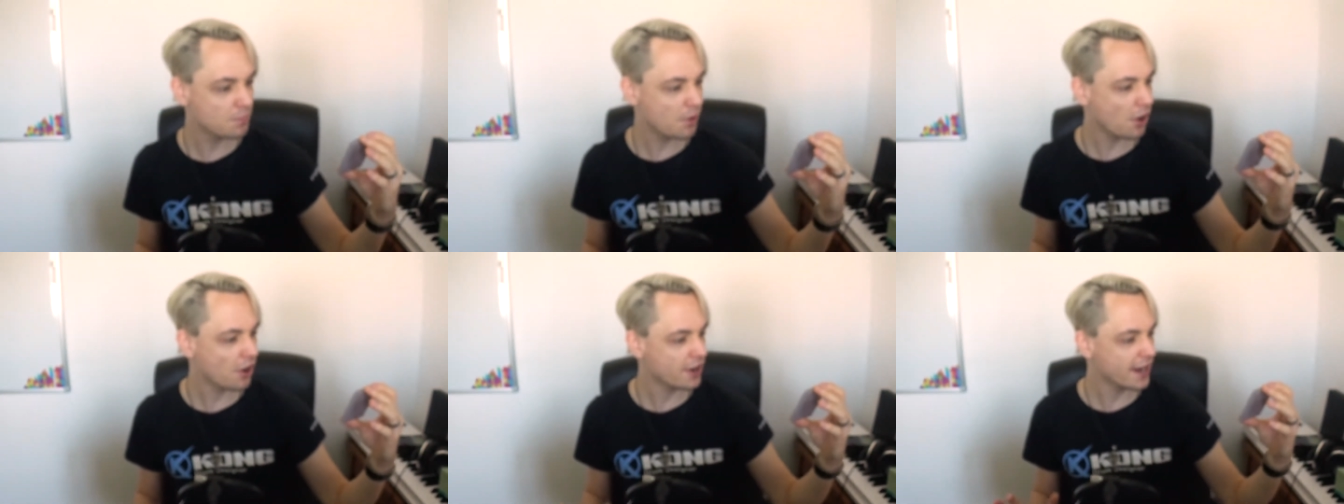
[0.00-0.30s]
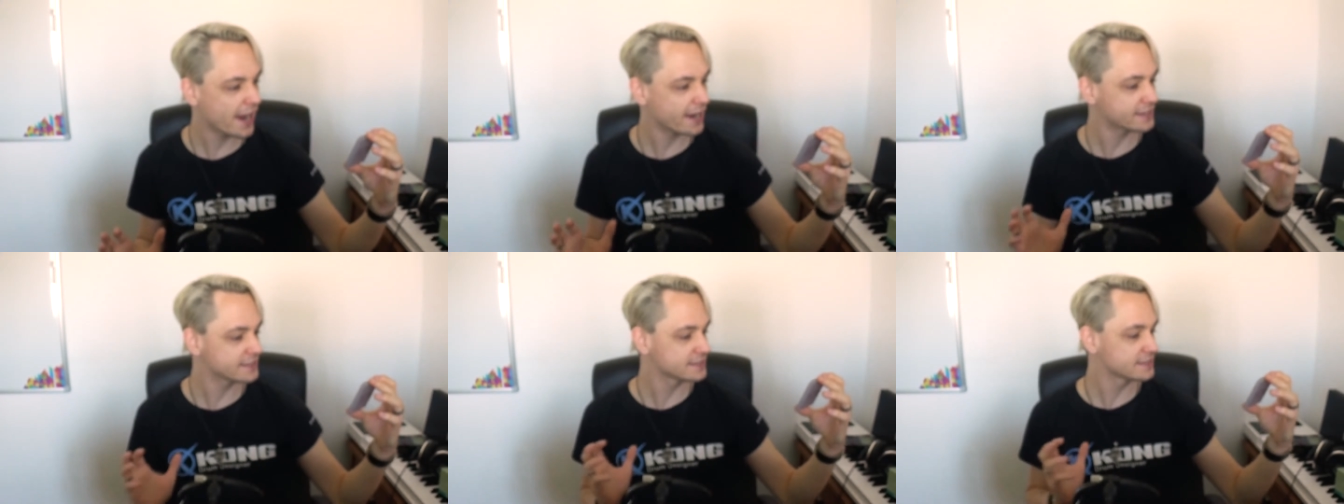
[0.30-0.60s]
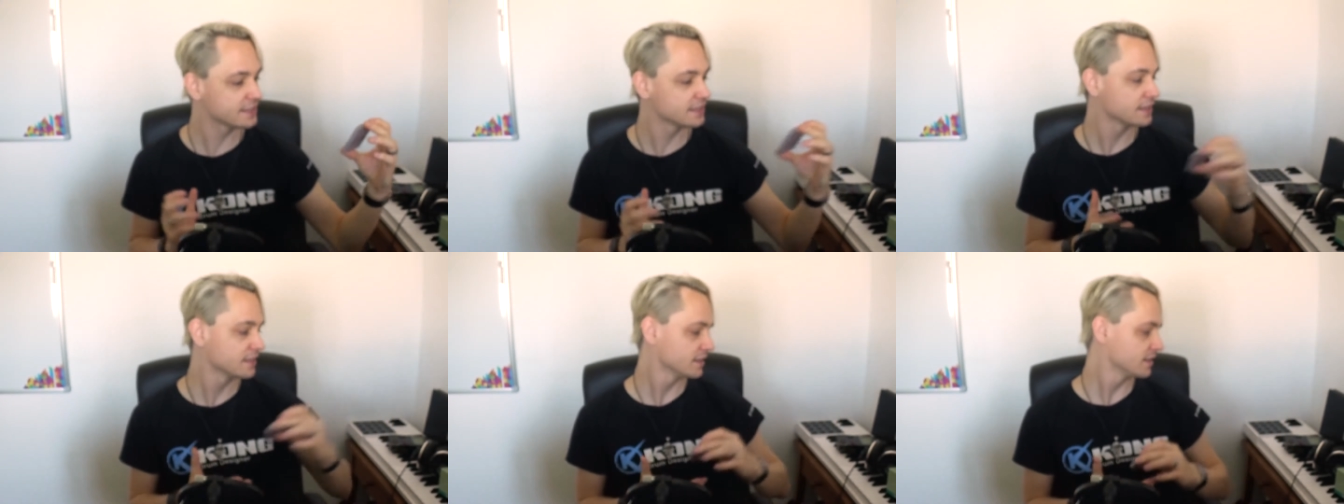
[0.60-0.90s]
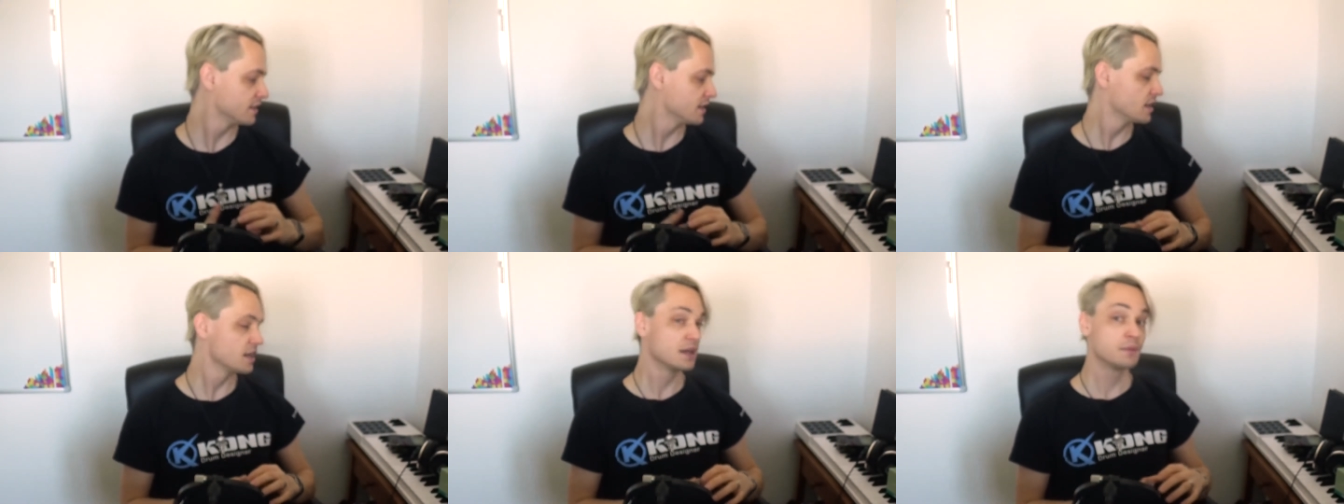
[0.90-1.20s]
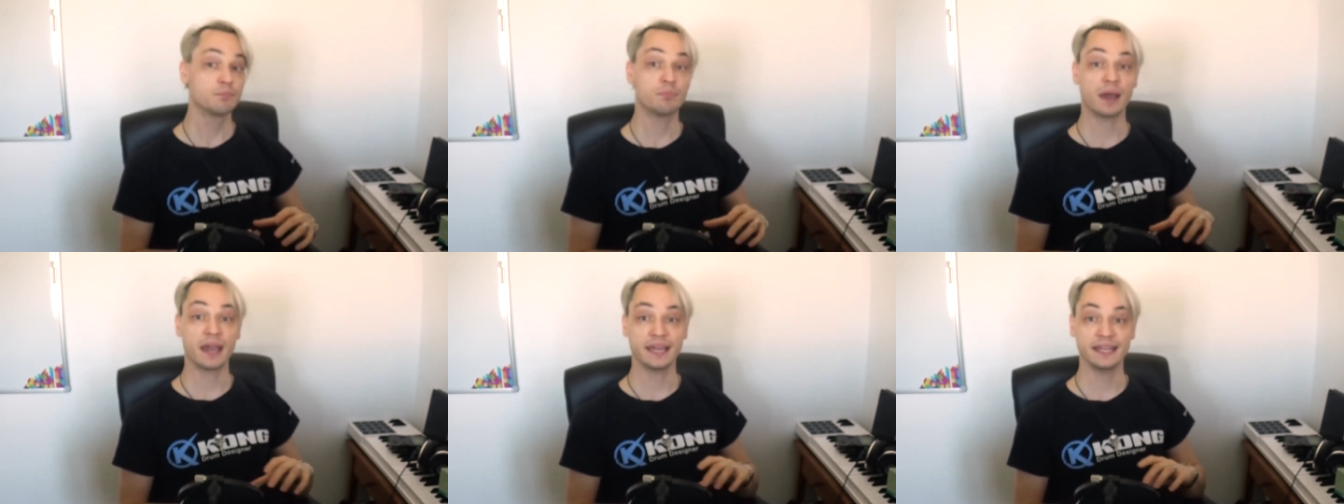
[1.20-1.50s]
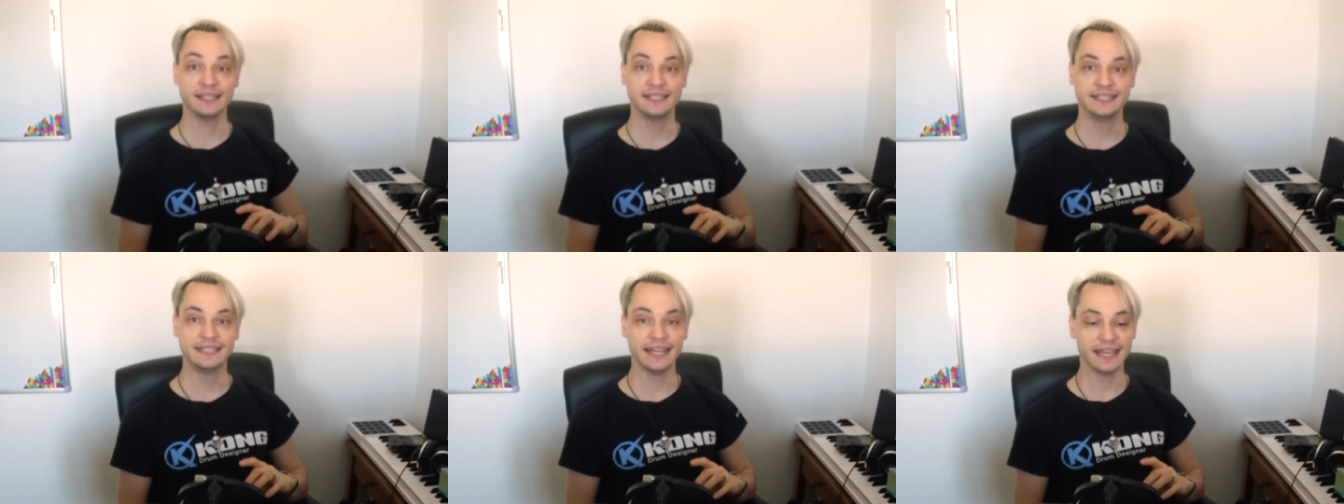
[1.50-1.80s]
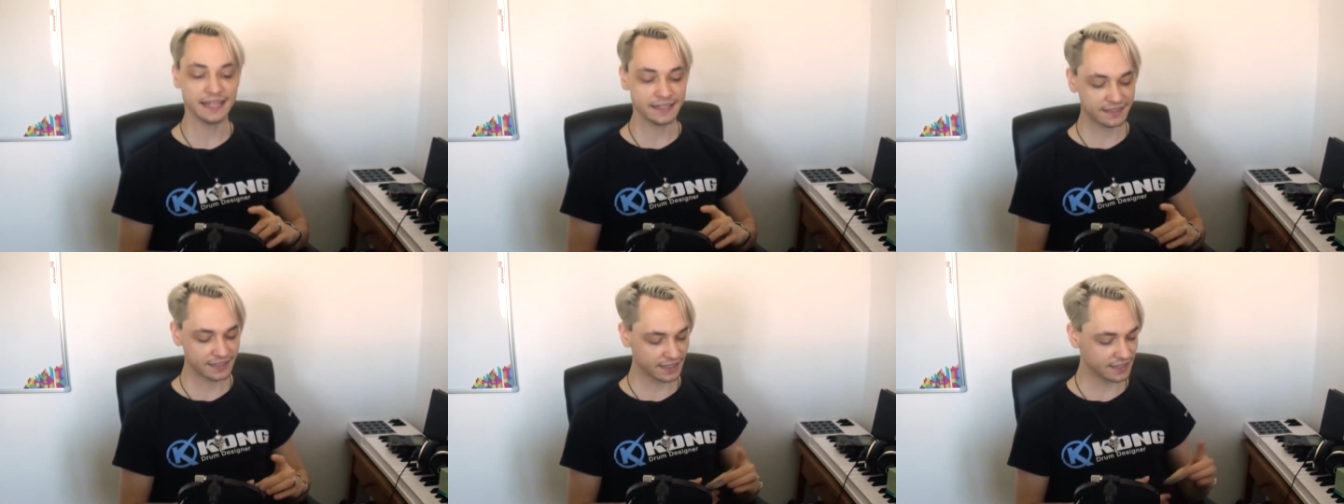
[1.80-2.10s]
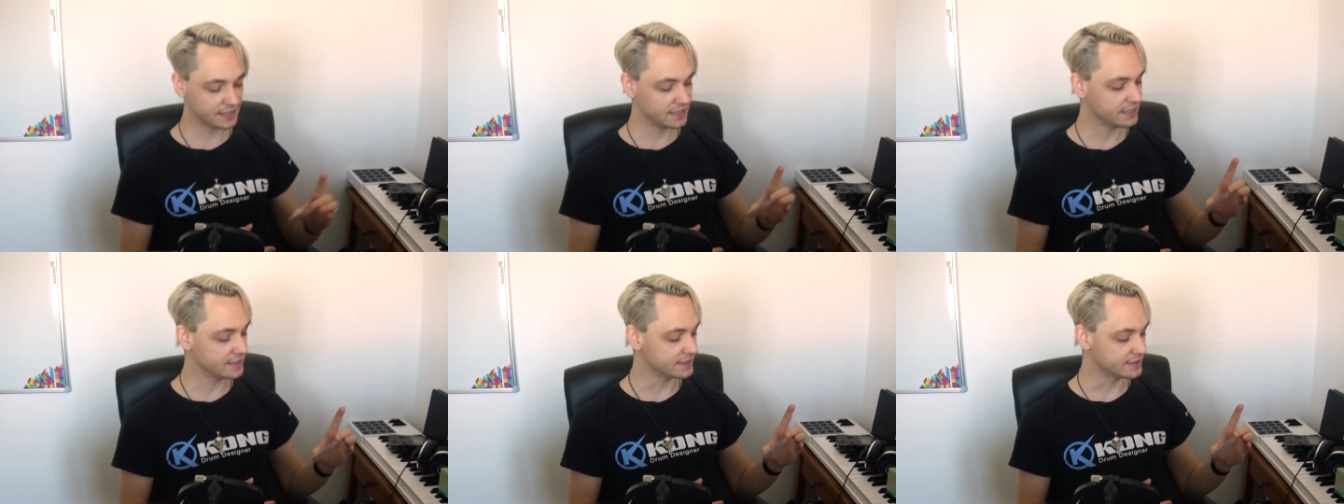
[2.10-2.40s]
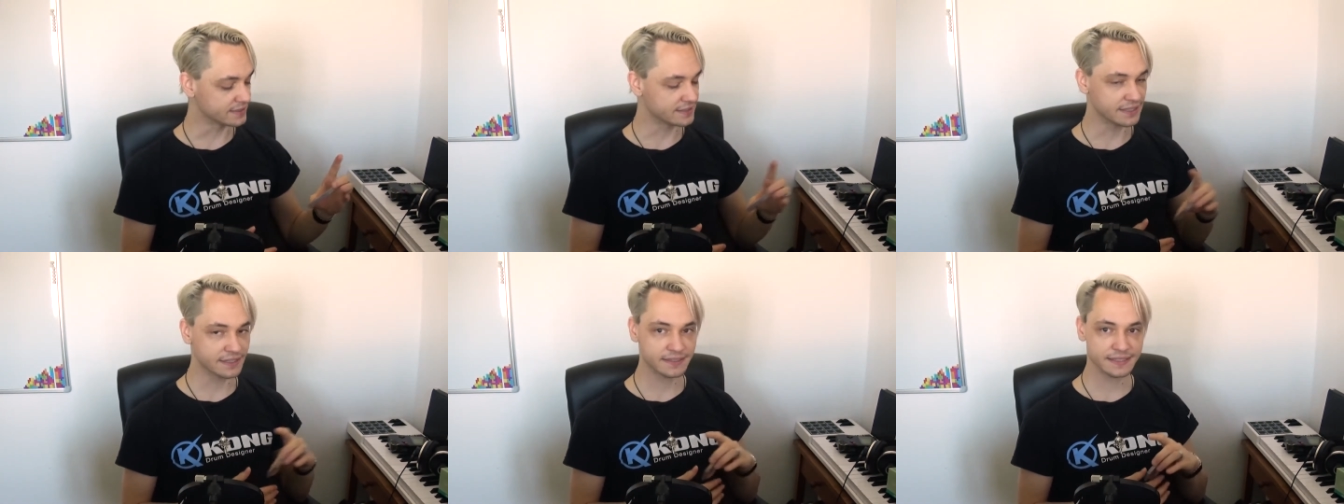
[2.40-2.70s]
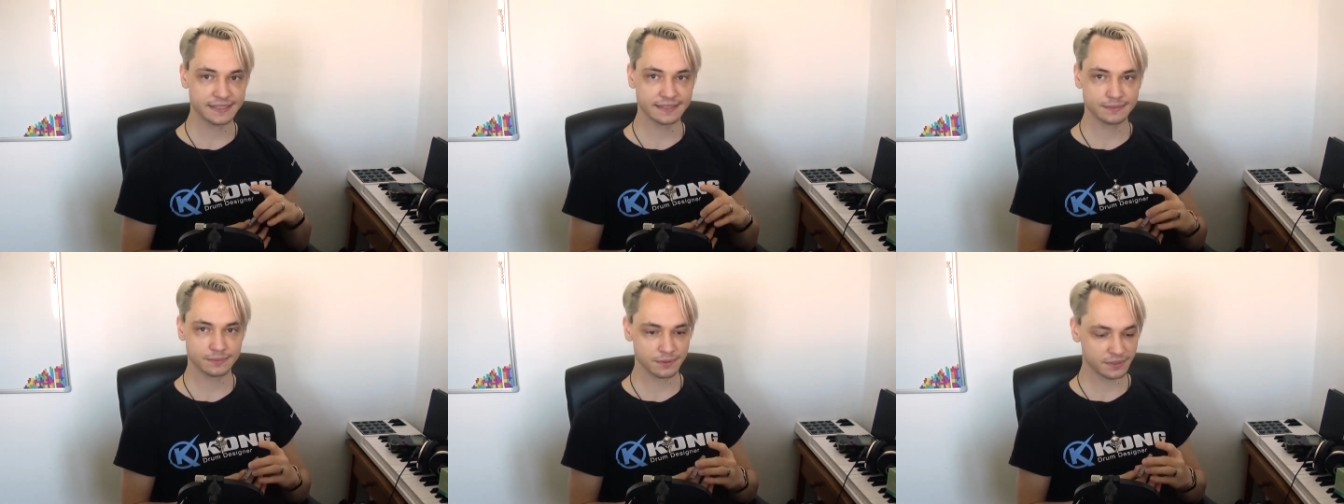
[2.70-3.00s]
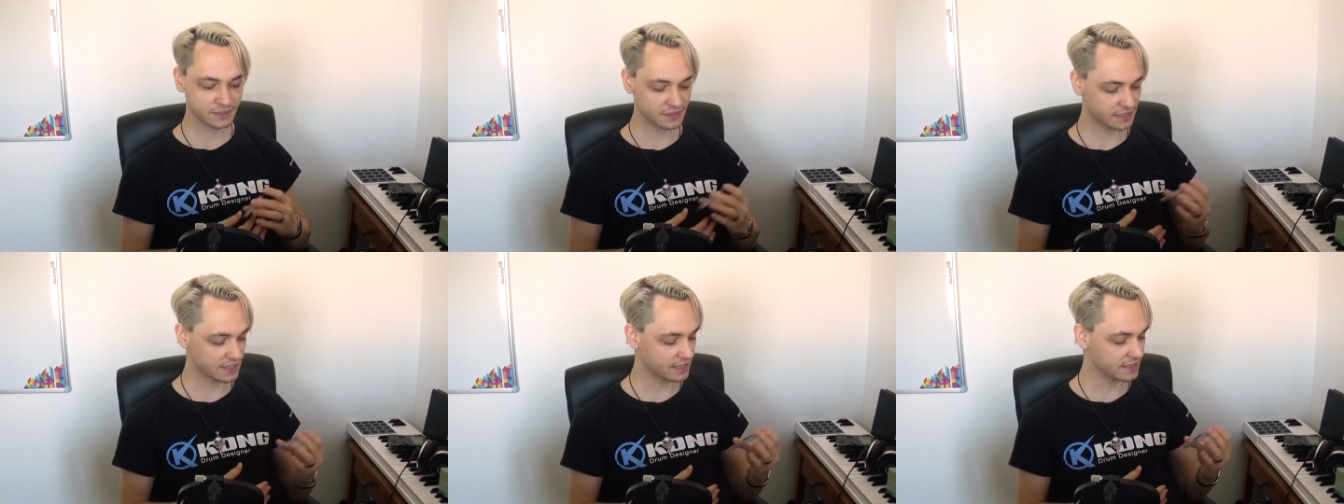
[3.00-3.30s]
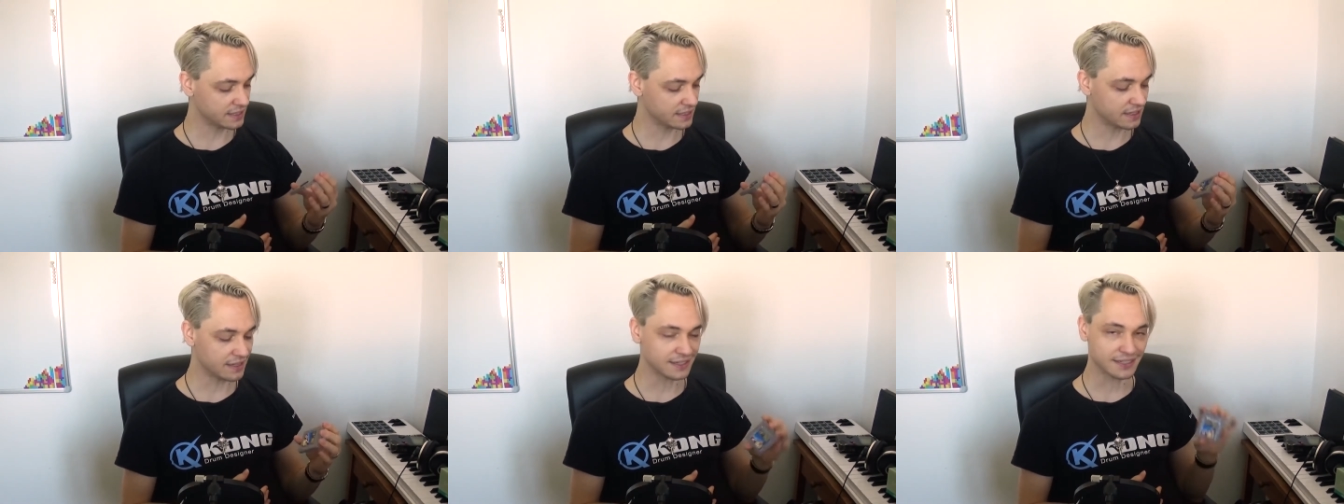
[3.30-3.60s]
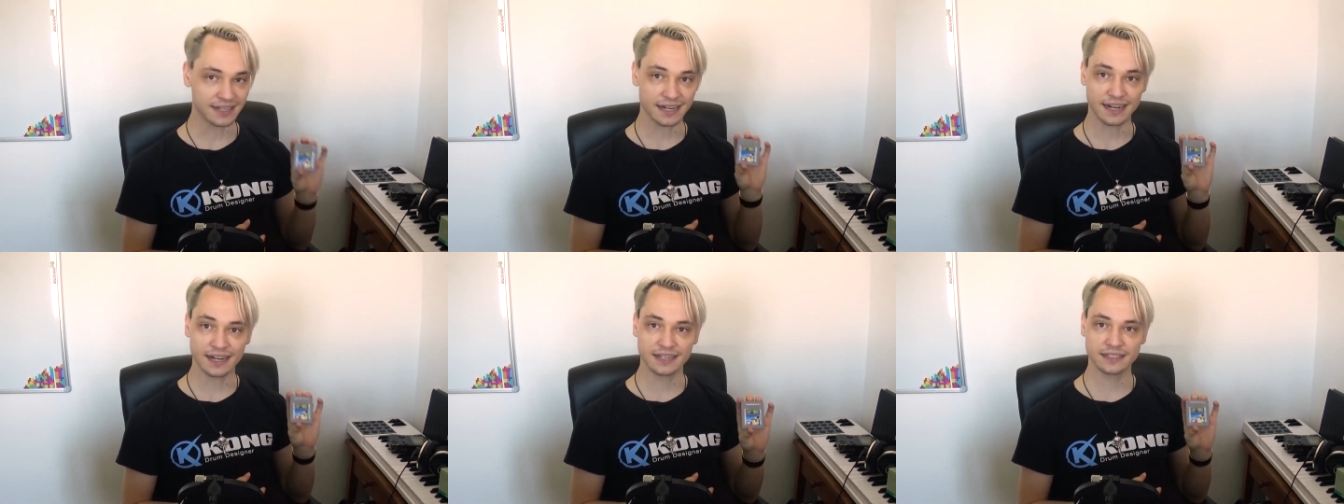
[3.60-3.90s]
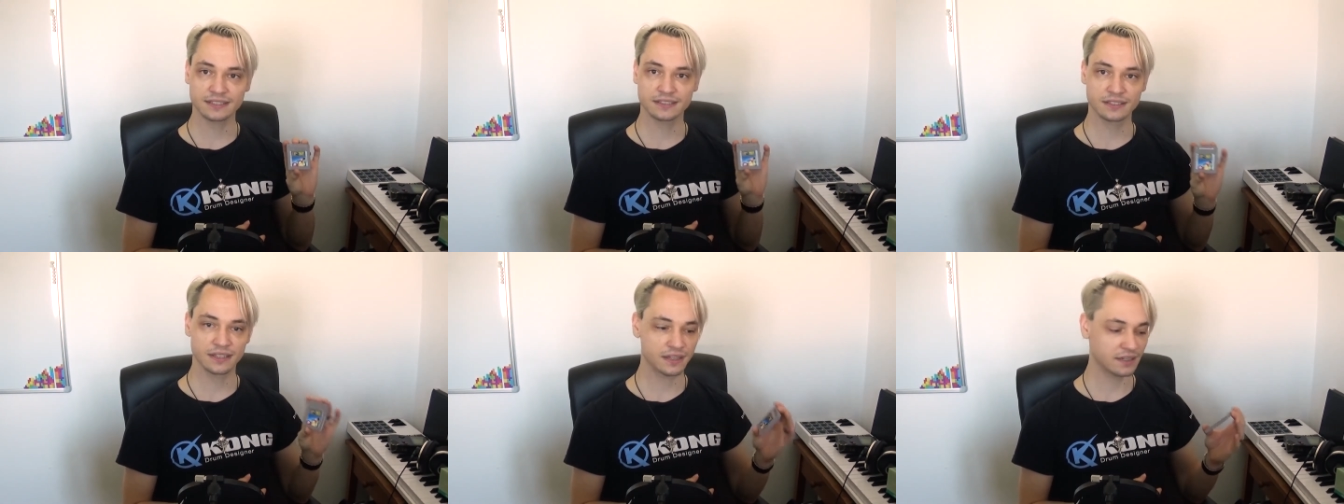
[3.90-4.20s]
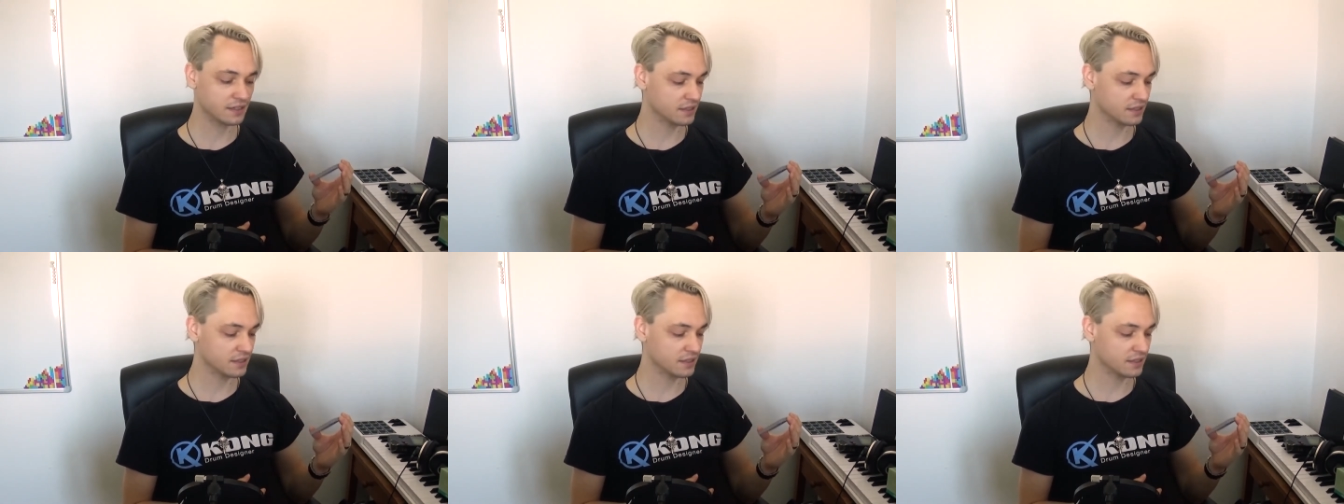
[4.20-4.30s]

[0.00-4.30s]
Pocket. By Data East, and this was an arcade